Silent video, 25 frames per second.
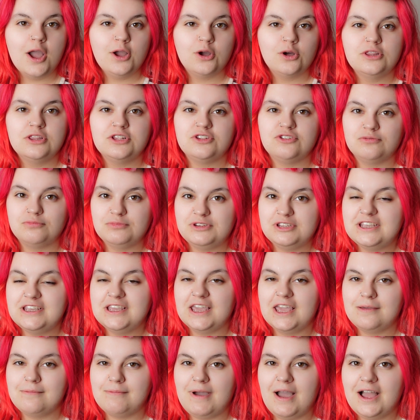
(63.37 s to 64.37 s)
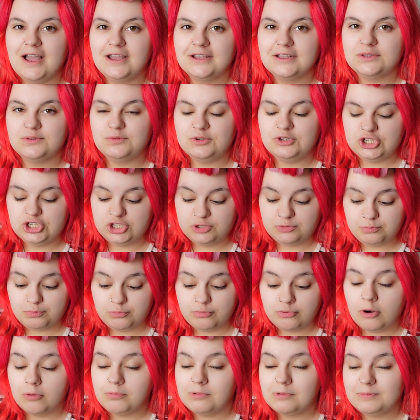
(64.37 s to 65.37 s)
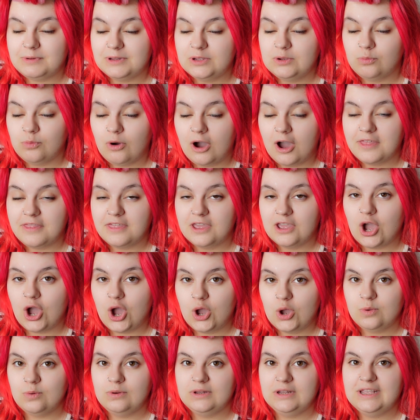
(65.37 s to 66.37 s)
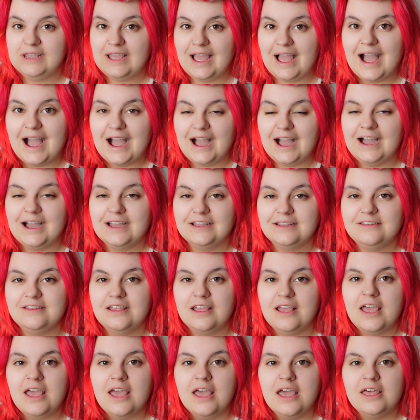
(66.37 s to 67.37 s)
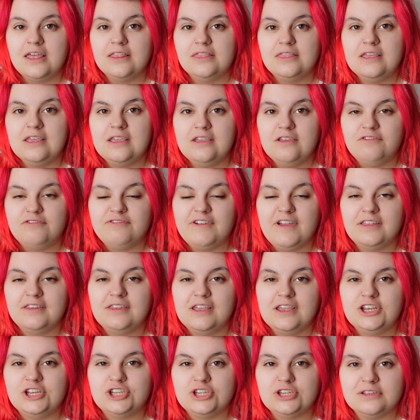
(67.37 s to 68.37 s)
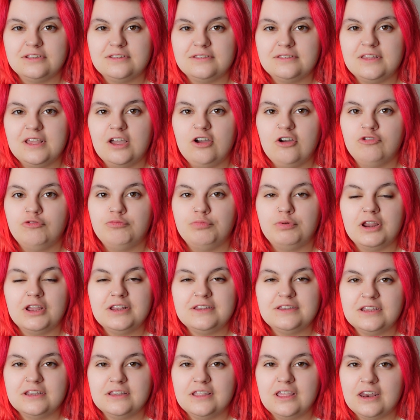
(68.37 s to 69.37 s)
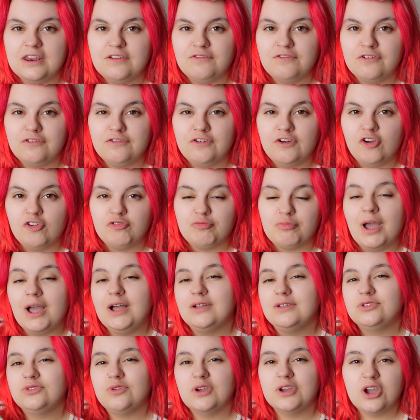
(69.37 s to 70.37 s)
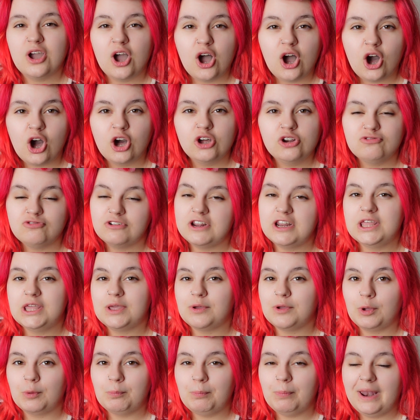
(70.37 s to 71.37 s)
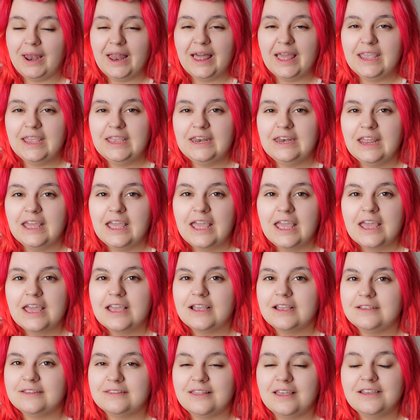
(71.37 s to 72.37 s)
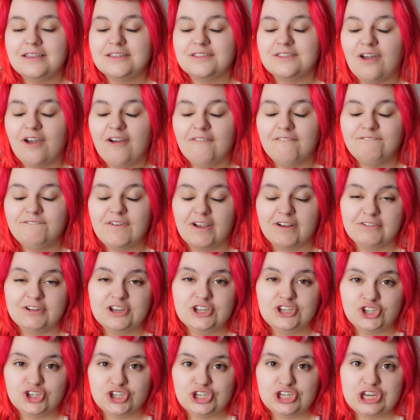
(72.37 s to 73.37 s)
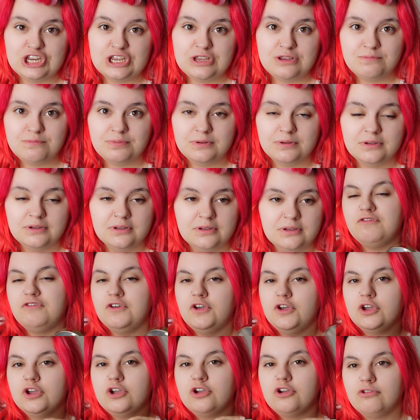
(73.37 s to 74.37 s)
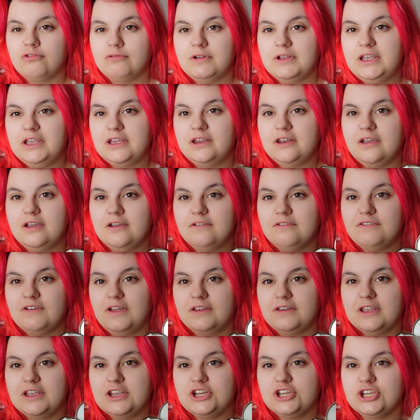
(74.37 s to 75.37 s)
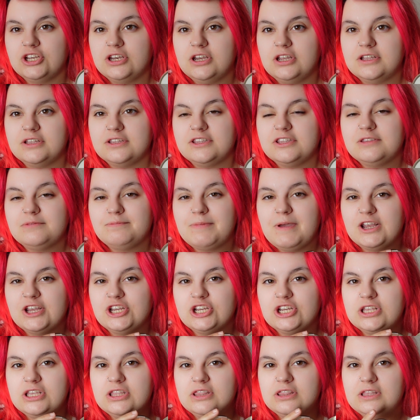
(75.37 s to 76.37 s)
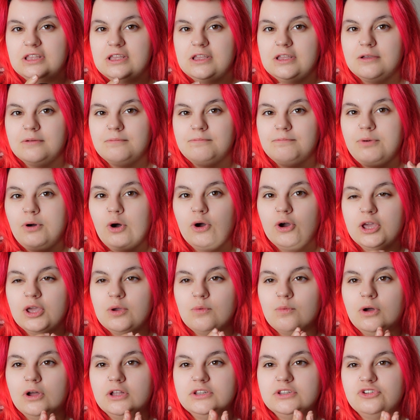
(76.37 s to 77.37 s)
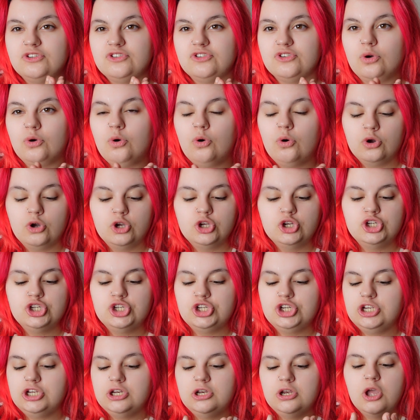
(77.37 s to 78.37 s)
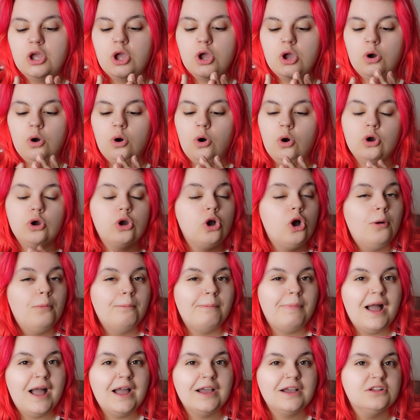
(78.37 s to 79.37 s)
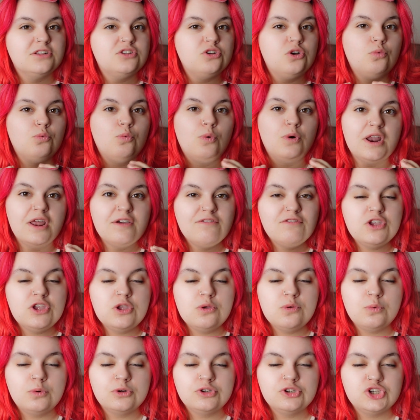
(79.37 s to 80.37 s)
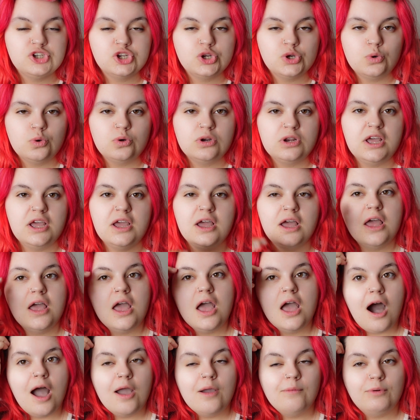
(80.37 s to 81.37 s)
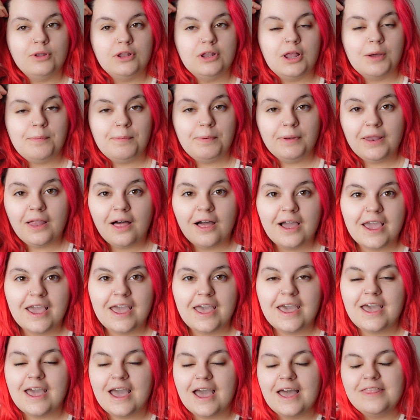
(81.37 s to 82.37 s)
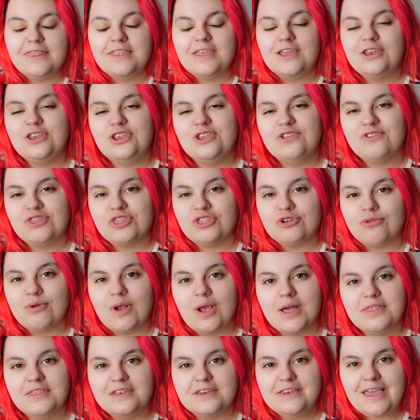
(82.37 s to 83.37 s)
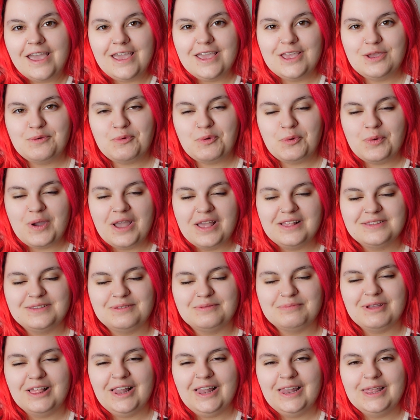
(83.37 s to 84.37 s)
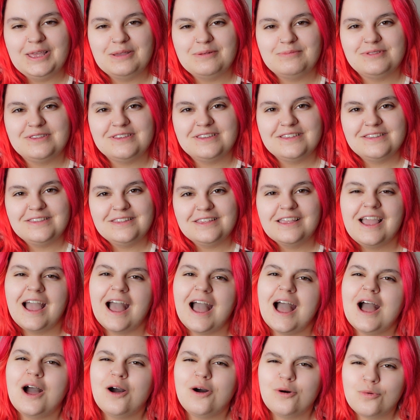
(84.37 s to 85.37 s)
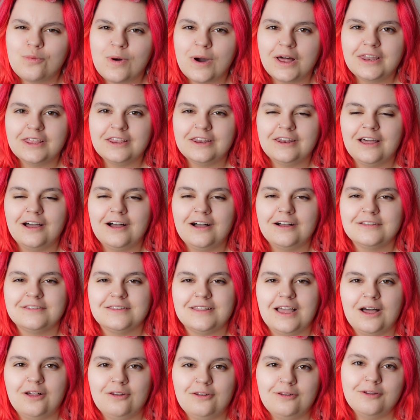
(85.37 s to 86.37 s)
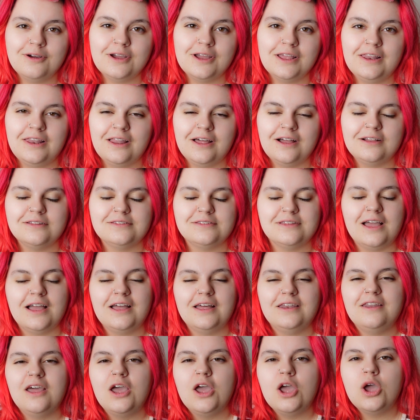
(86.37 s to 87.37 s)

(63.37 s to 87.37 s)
got this from TK Maxx, which is probably why they only had the foundation itself, but I did get it for £5, so I can't really complain because that is very cheap for Korean foundation, especially the pocket ones or cushion or compact, whatever you want to call it. I will apply it, and then throughout the day you will get some clips to see how well it lasts, how long it lasts, and